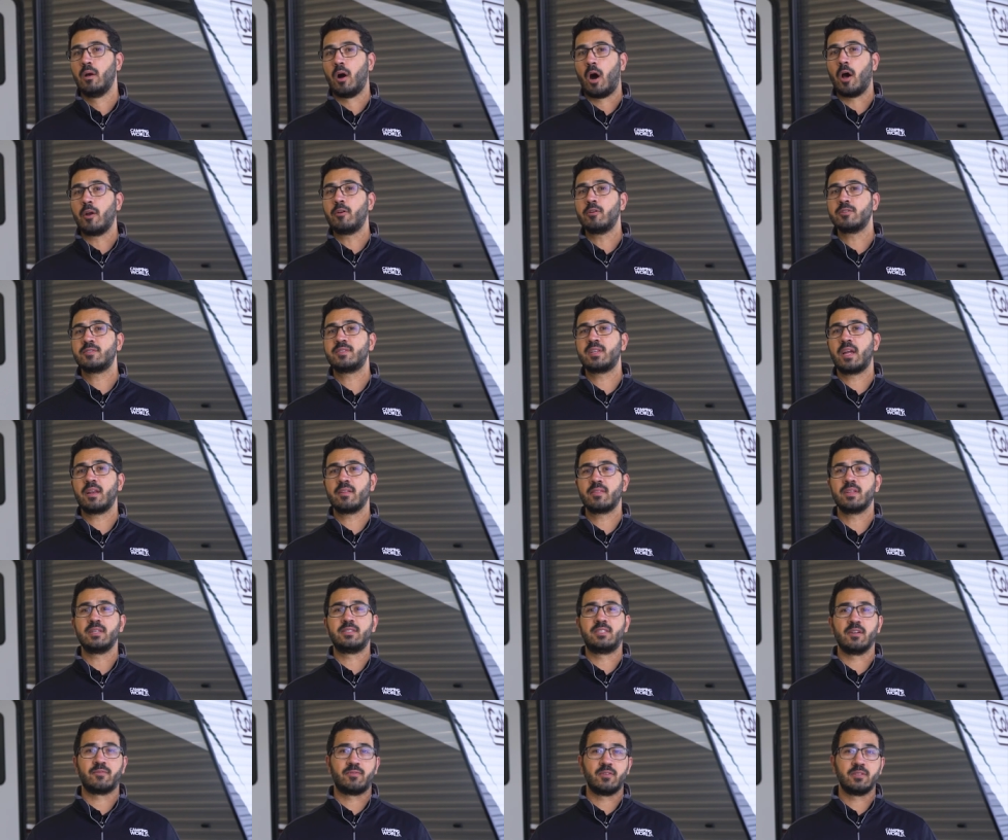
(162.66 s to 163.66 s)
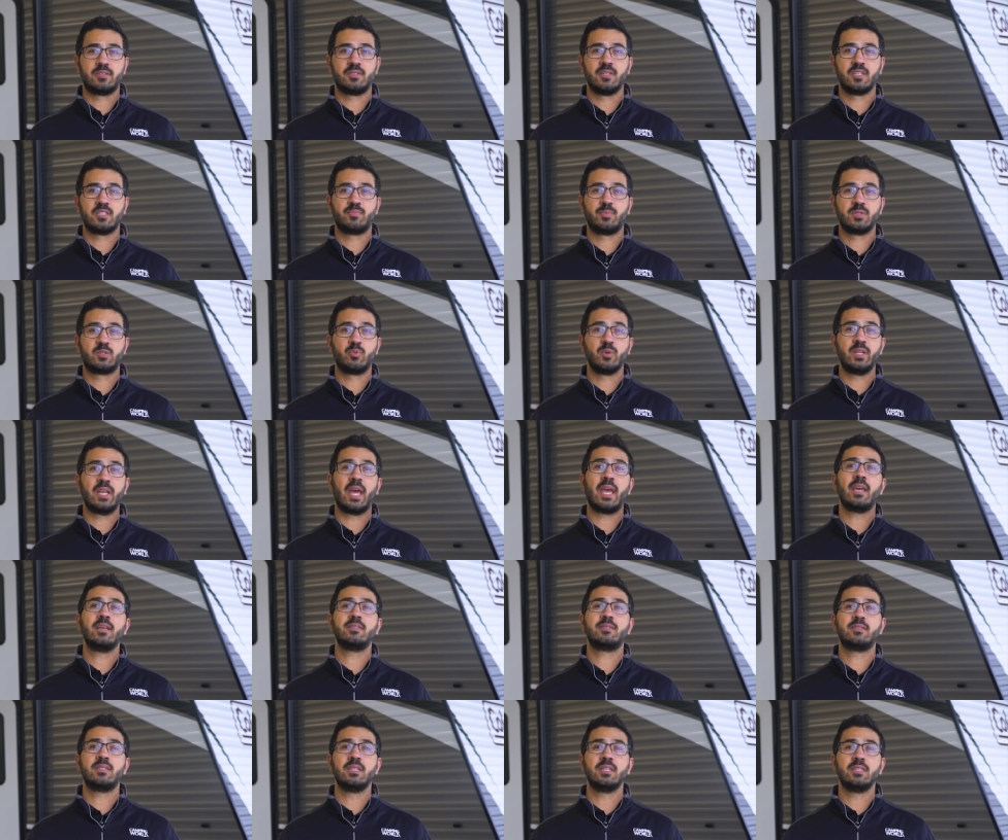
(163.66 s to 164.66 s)
Understanding the differences between
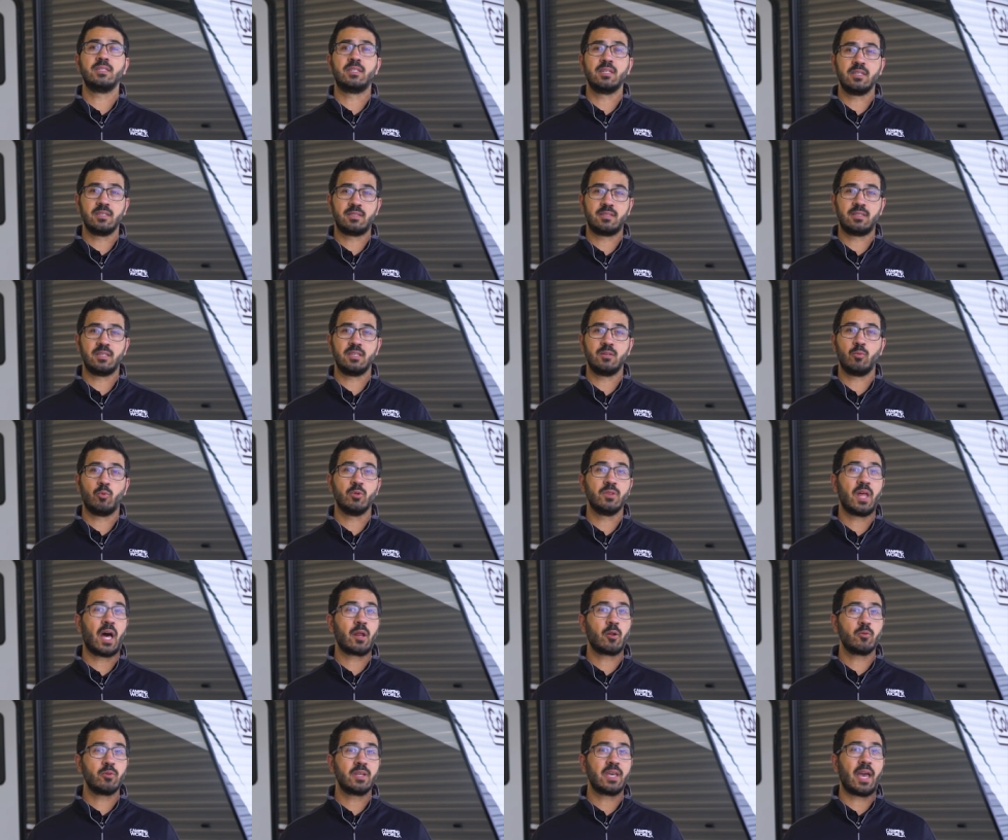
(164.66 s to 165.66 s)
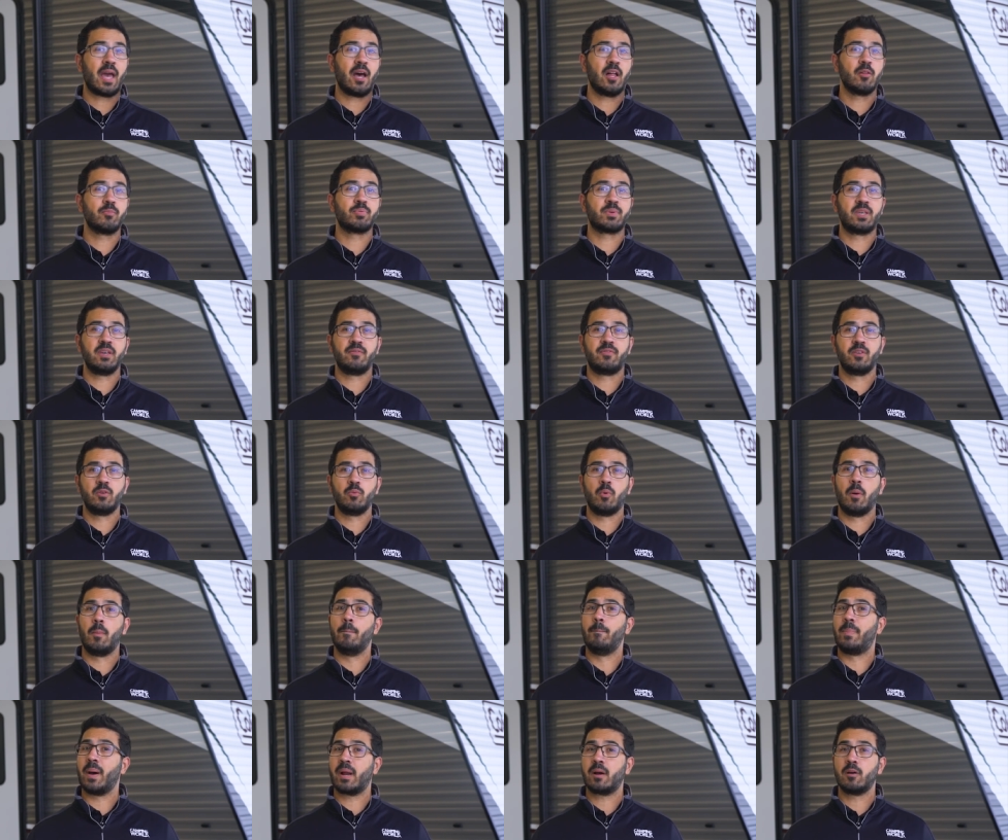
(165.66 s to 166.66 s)
AC and DC will not only help give you
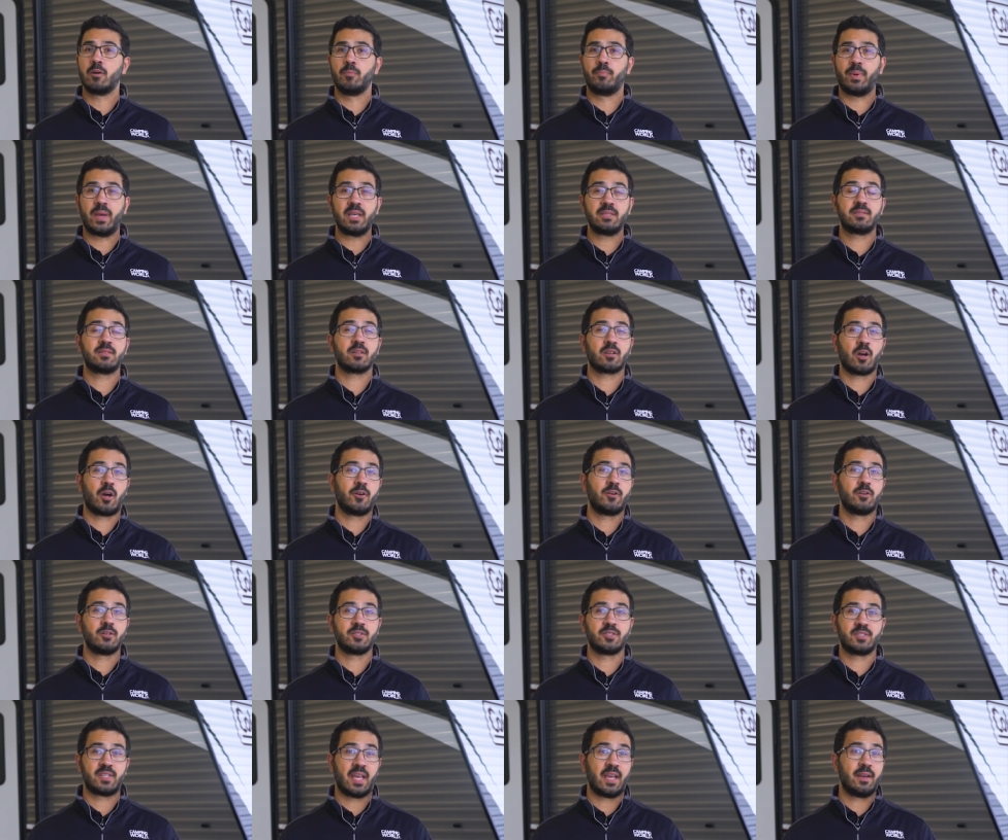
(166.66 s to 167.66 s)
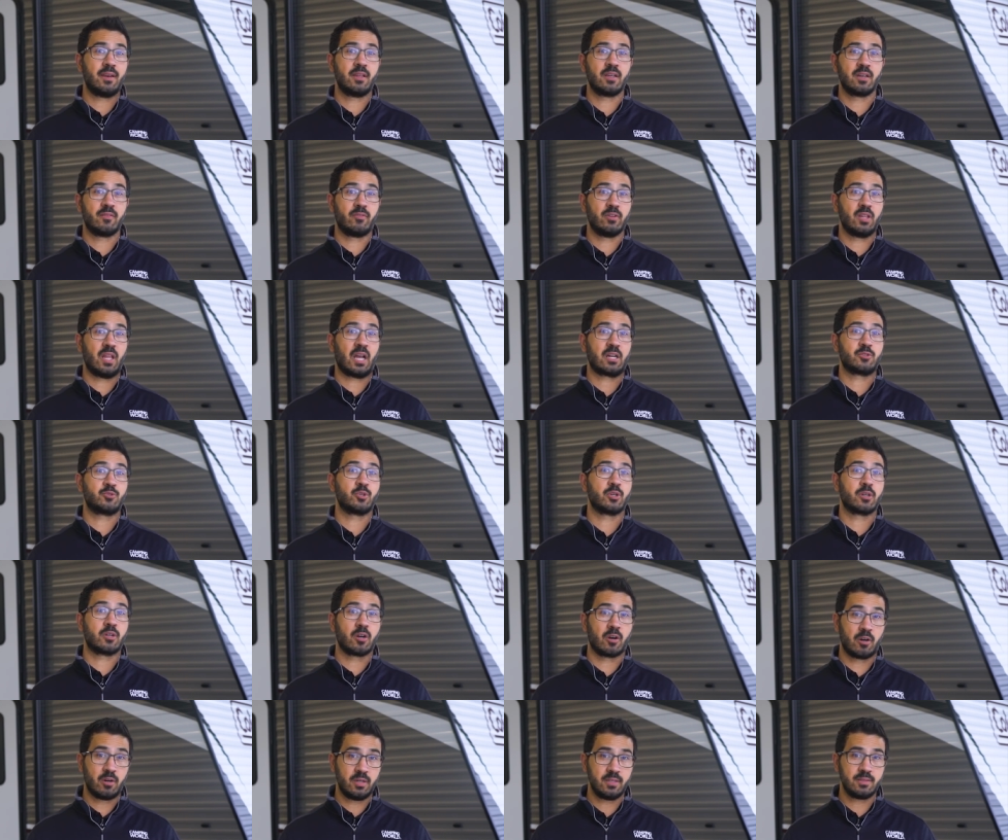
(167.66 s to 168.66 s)
a better basic understanding of electric
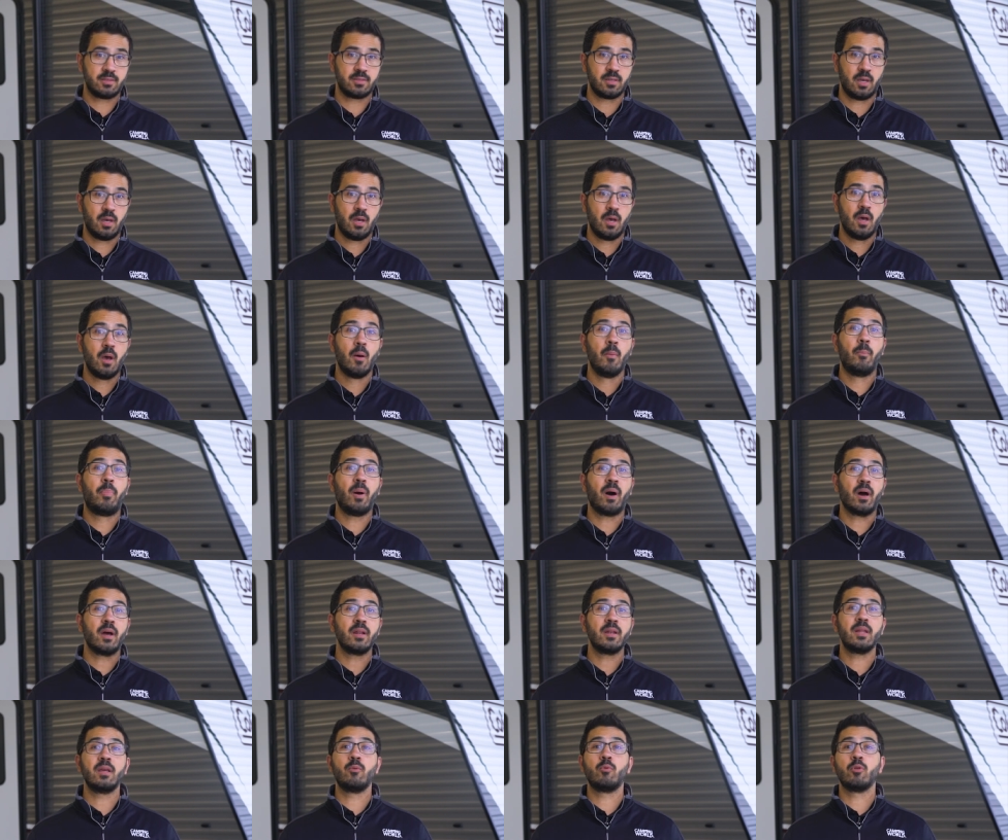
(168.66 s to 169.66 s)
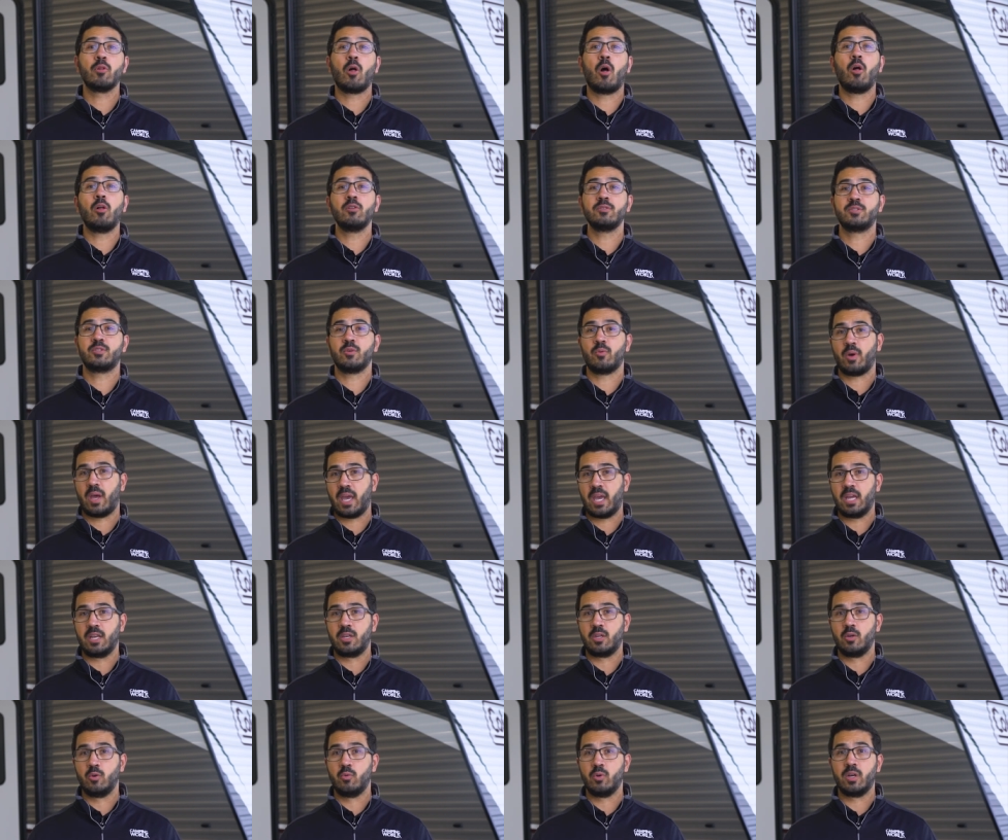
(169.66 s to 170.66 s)
current, but it will also
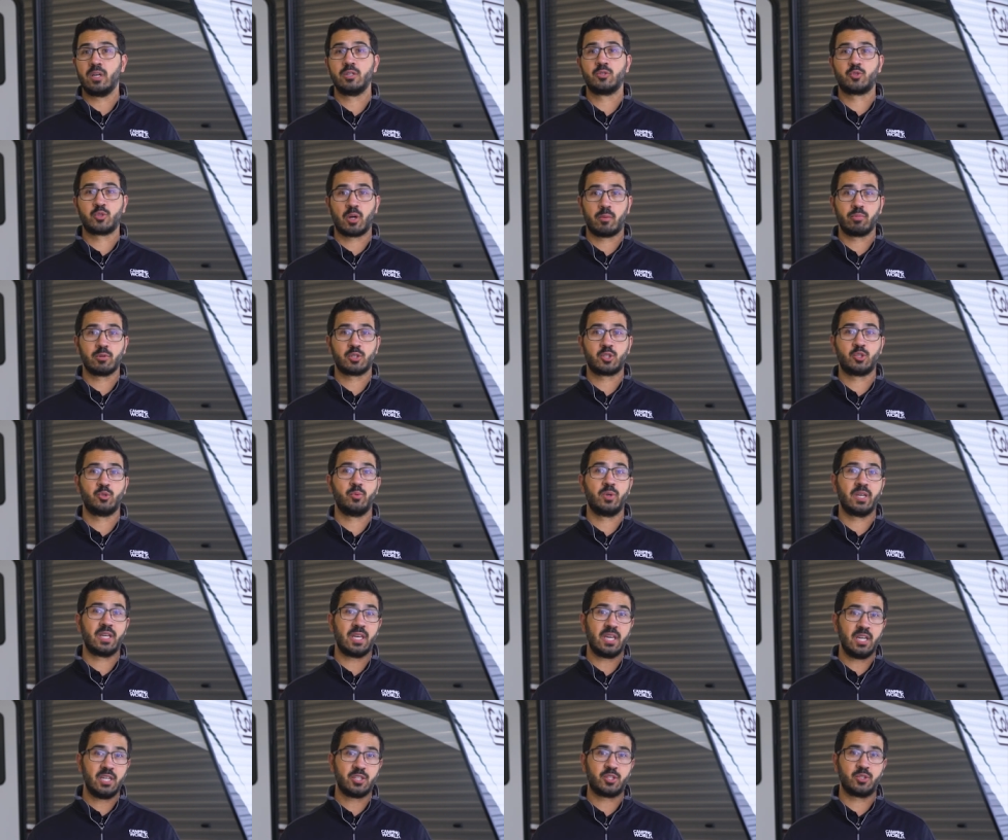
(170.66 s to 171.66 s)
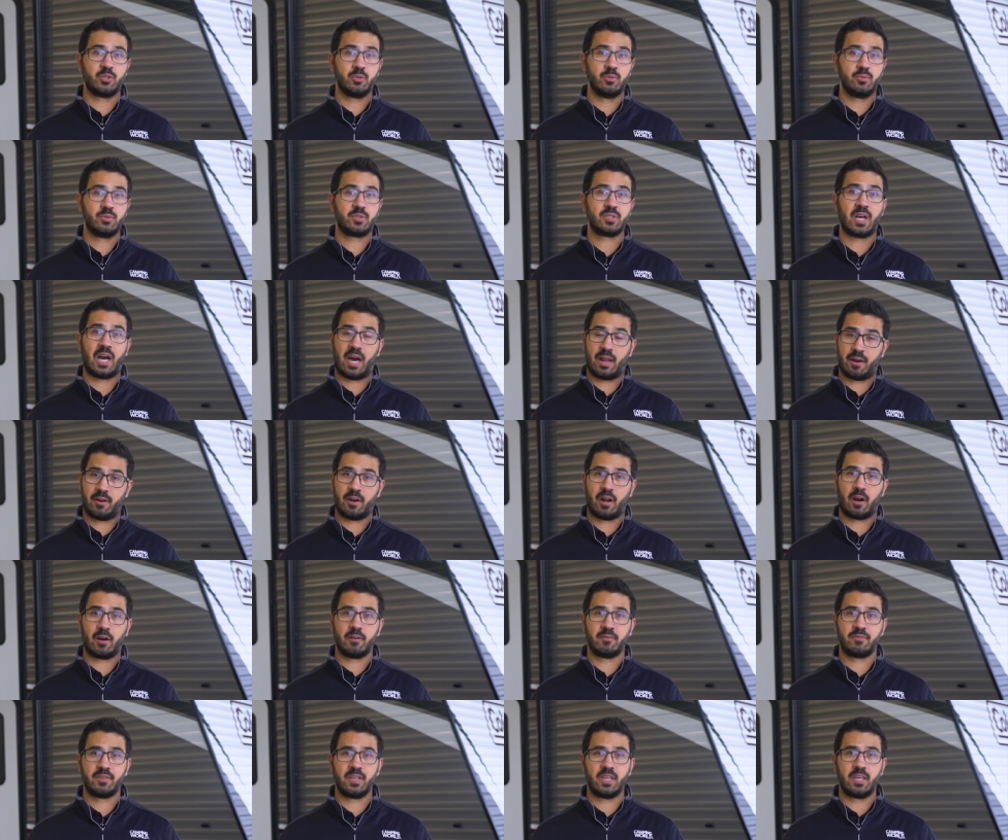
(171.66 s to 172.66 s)
aid you in troubleshooting issues on an
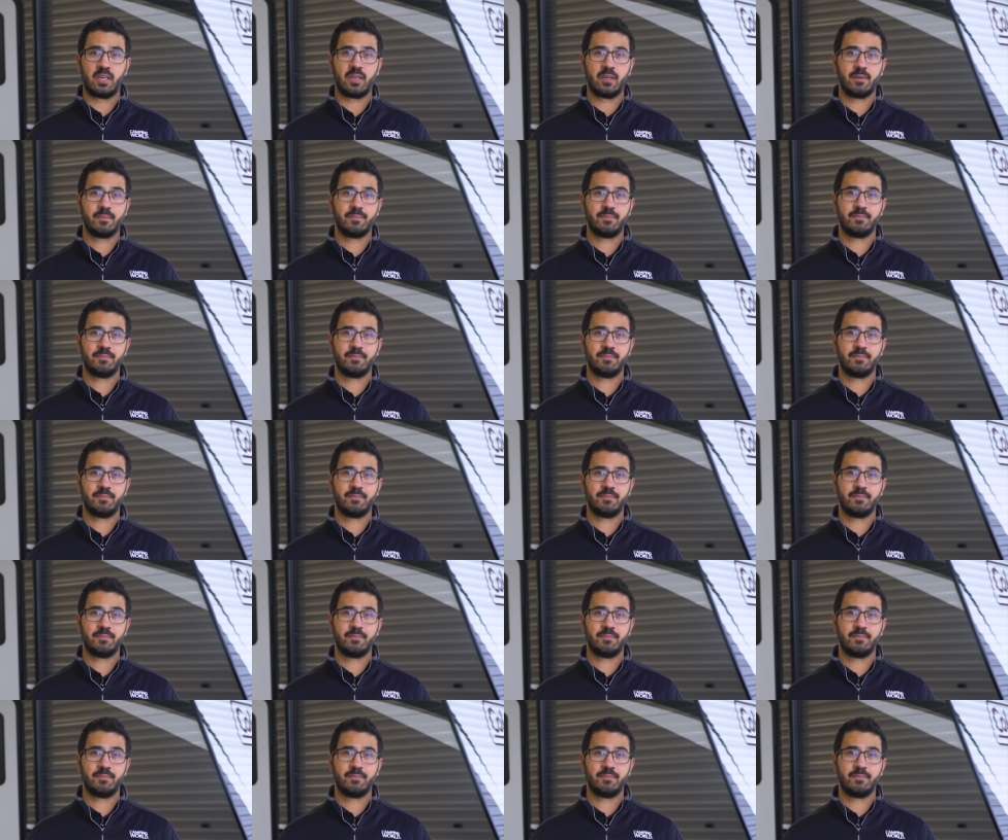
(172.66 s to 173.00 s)
RV.